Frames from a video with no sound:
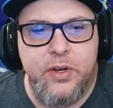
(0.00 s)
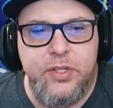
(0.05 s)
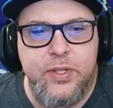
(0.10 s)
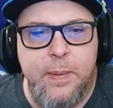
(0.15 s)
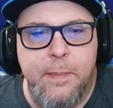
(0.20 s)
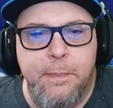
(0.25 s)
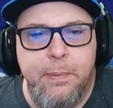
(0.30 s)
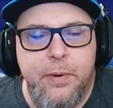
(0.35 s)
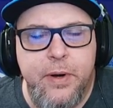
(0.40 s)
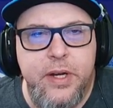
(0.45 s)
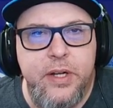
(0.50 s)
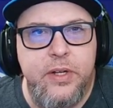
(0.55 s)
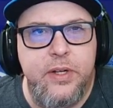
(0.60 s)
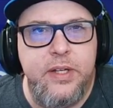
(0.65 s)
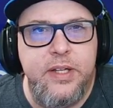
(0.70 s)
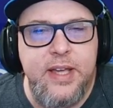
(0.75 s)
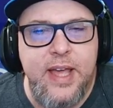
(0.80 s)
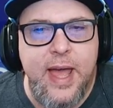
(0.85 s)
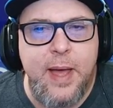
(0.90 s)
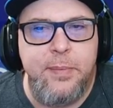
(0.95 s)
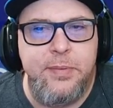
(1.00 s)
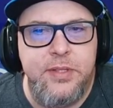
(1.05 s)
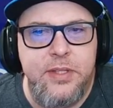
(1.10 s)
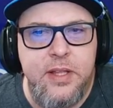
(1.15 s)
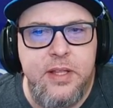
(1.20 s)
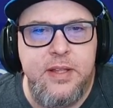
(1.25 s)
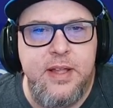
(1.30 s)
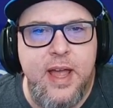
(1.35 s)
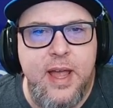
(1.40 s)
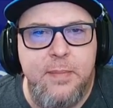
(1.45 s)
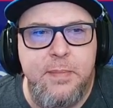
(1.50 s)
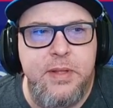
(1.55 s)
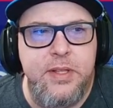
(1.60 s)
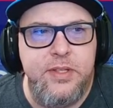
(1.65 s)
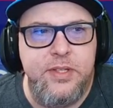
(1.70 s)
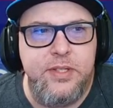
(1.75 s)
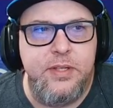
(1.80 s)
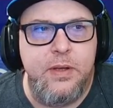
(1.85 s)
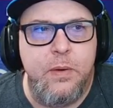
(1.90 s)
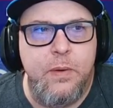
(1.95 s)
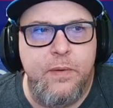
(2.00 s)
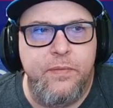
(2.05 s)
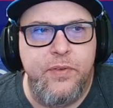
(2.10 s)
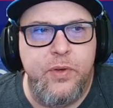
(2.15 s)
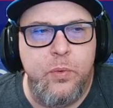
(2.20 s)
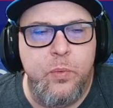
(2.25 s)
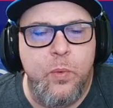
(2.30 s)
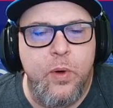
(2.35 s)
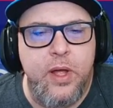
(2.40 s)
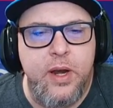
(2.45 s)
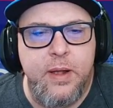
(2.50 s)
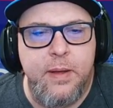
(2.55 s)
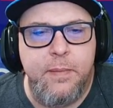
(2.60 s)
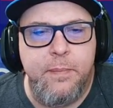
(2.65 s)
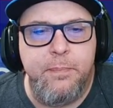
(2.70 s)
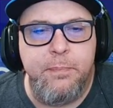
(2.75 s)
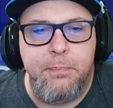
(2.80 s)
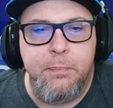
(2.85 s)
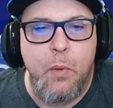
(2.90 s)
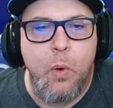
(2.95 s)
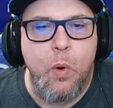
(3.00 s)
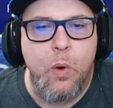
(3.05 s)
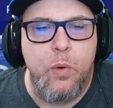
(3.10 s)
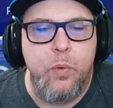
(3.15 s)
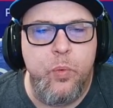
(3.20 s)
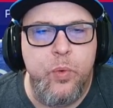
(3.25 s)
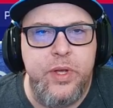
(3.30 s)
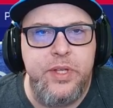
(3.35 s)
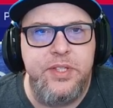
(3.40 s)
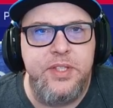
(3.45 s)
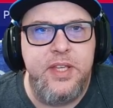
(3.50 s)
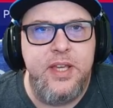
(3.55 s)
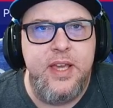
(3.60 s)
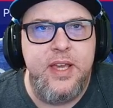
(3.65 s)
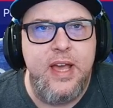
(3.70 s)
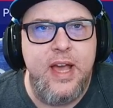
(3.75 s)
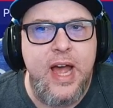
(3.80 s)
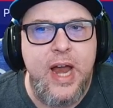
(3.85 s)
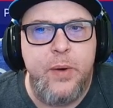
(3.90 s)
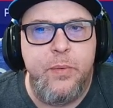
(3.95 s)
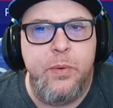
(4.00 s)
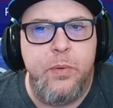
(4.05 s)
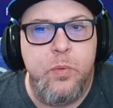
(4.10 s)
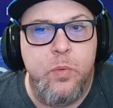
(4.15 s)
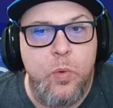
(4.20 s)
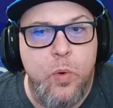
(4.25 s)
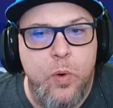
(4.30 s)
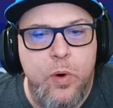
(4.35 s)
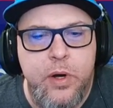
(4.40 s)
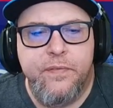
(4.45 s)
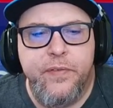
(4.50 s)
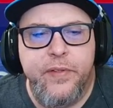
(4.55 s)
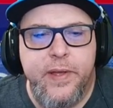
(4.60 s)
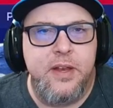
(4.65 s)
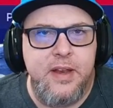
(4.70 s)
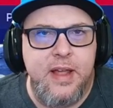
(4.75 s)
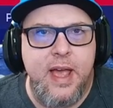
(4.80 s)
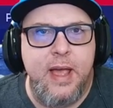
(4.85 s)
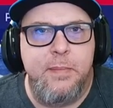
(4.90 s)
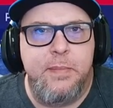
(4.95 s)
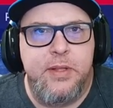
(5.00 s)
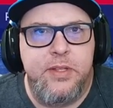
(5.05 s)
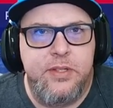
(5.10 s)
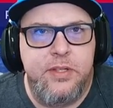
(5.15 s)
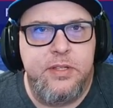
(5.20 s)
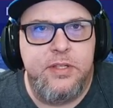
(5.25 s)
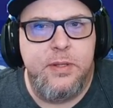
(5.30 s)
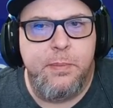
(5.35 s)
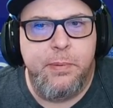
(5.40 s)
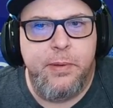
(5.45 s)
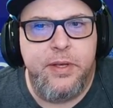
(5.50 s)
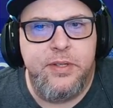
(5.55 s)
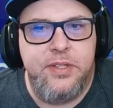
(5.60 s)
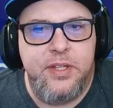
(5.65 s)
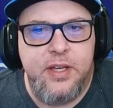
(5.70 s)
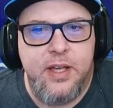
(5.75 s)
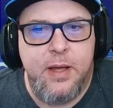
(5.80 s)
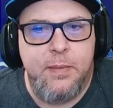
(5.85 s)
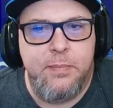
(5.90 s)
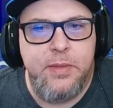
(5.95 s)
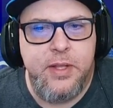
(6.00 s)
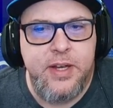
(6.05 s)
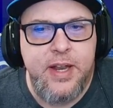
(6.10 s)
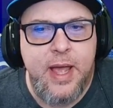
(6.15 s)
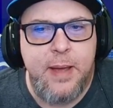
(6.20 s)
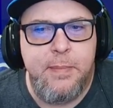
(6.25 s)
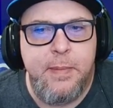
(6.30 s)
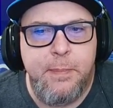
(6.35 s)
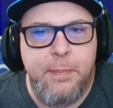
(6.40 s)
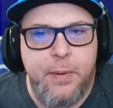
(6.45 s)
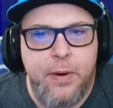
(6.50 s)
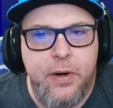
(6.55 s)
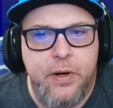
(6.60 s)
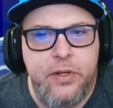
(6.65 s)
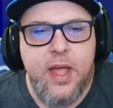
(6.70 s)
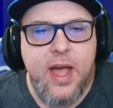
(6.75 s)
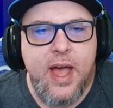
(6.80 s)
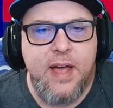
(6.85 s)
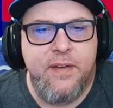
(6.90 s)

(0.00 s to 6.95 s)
There's some pretty good gaps in the diamonds, so if you want a more risky, high reward flip, diamonds is the place to come, the diamond perks.